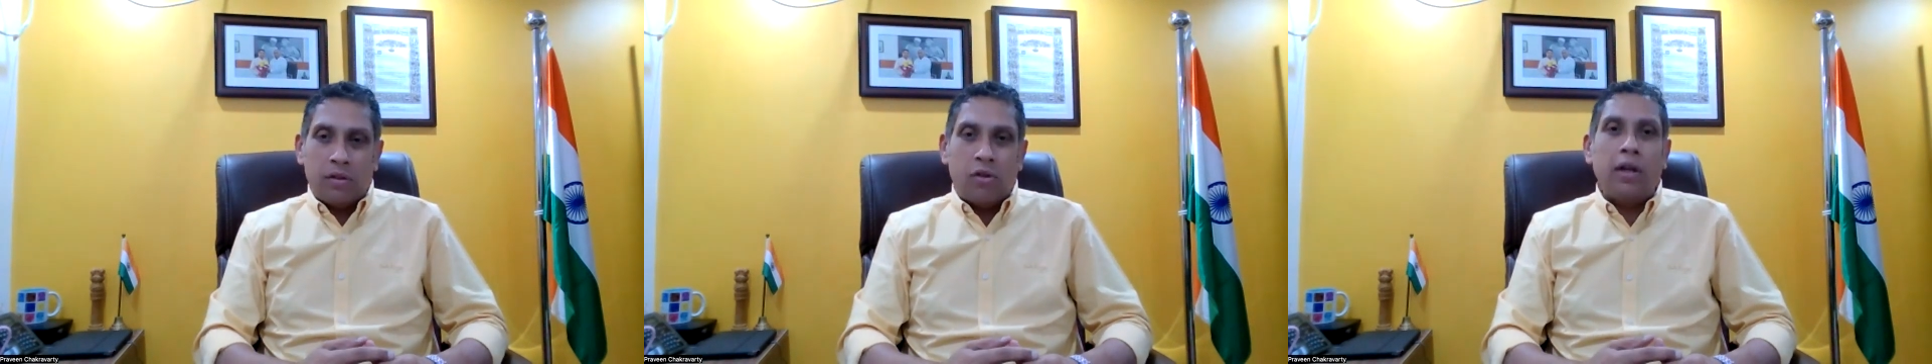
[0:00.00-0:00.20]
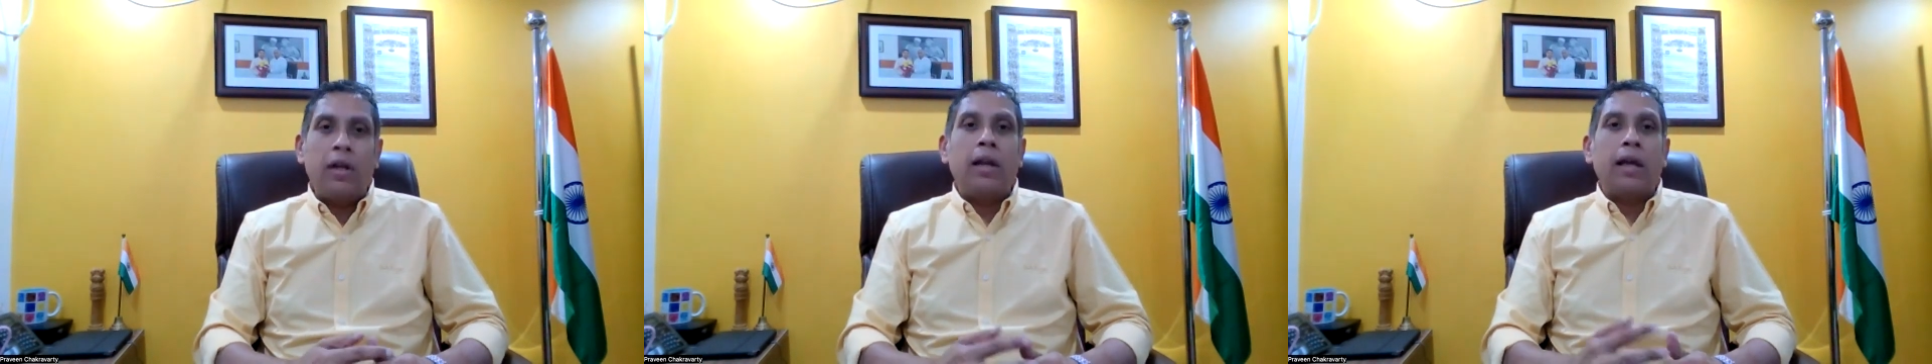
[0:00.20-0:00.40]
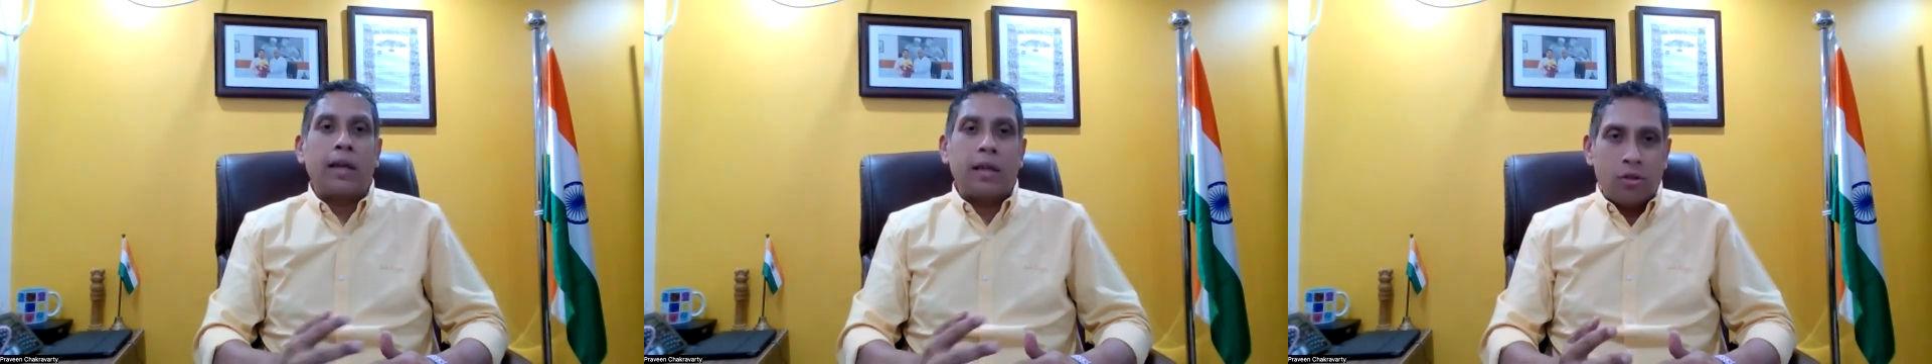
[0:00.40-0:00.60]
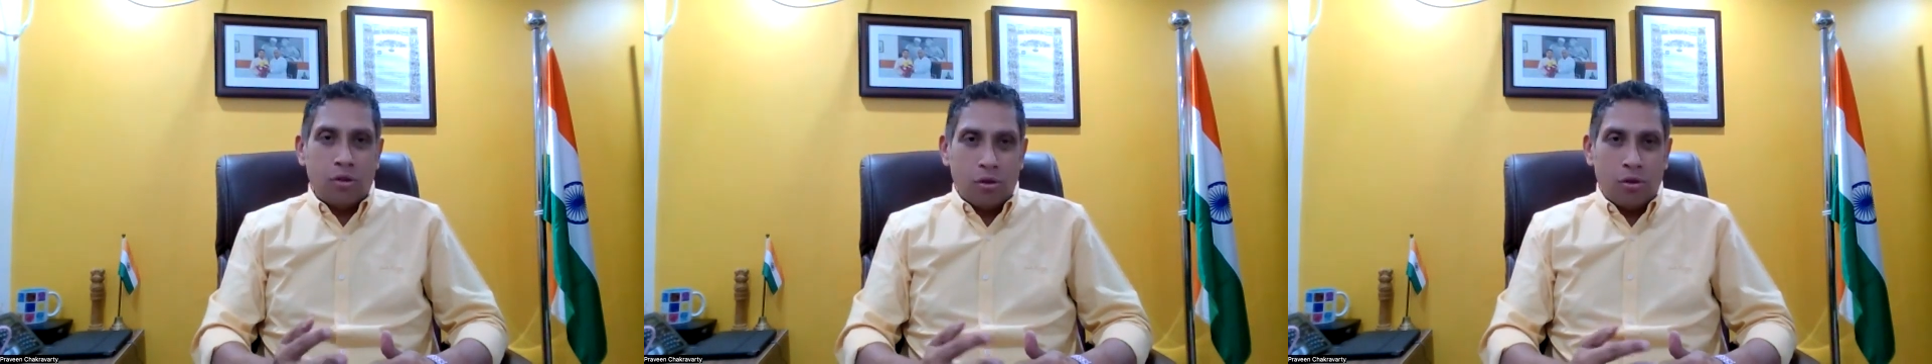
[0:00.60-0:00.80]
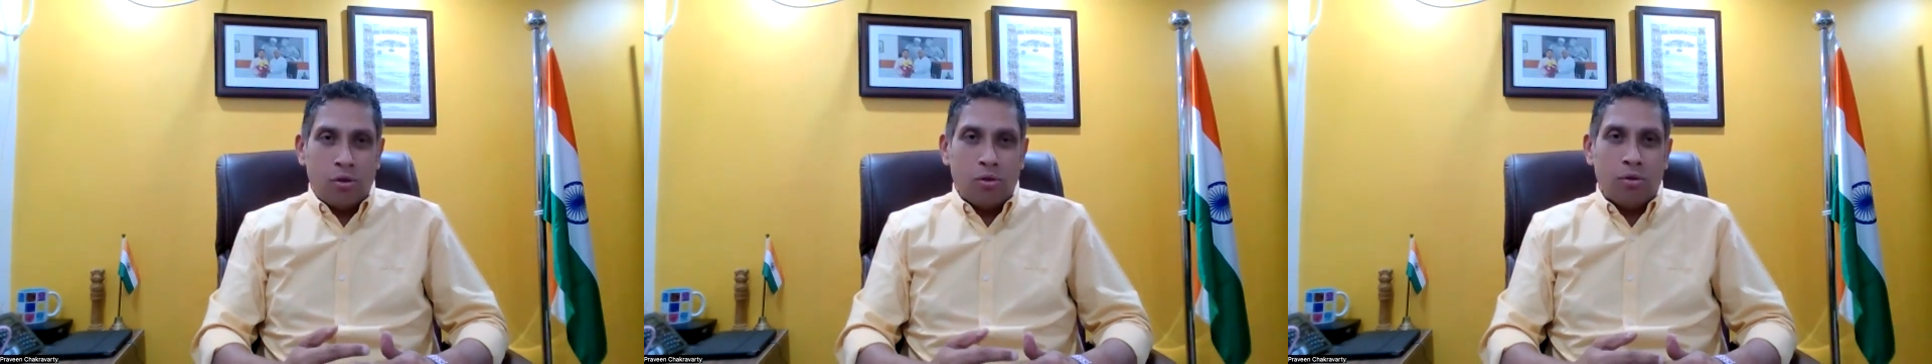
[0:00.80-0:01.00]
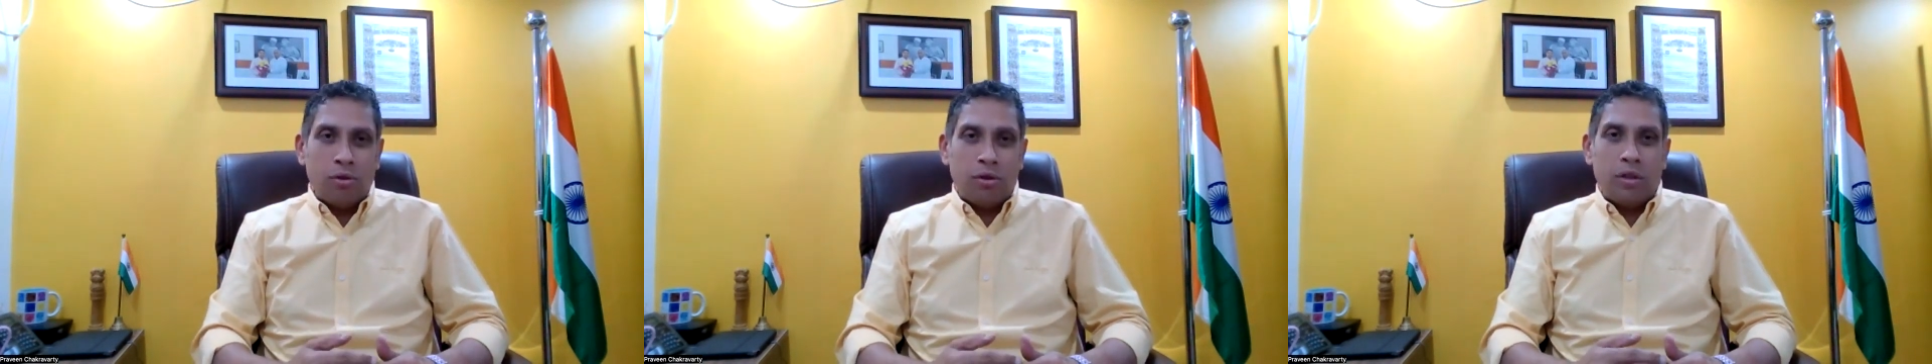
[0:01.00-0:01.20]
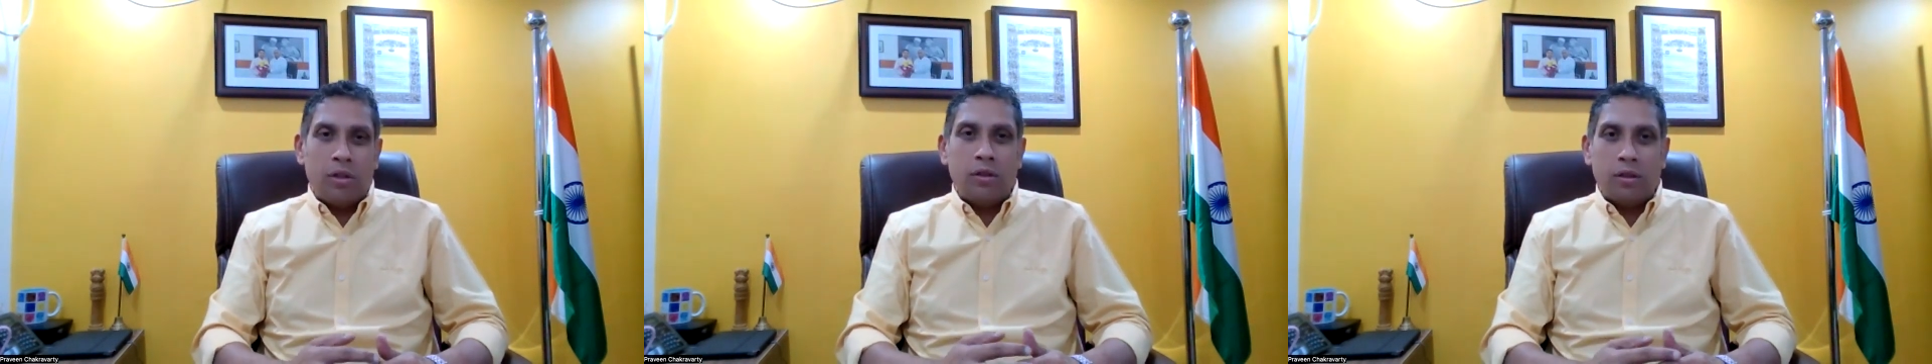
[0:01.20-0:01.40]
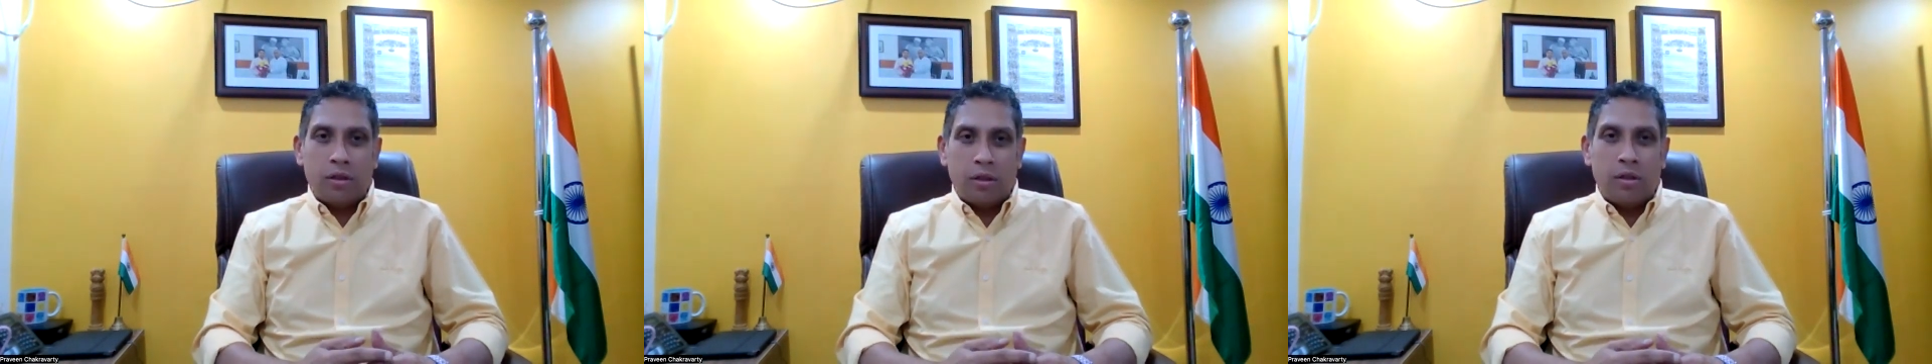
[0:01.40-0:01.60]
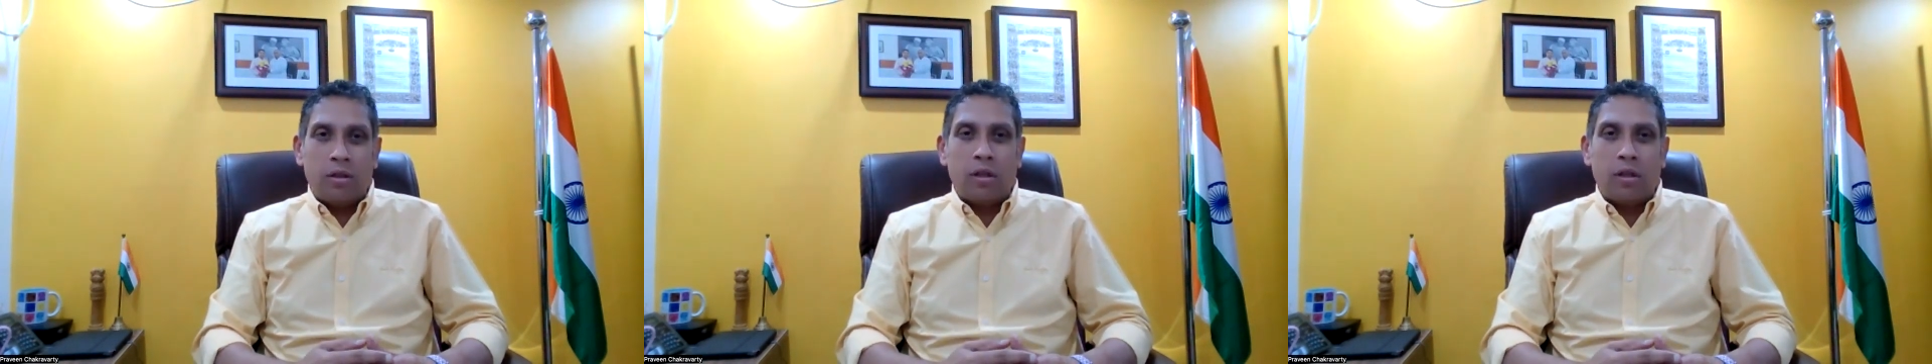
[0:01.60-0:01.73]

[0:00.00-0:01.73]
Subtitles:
3 decades or so since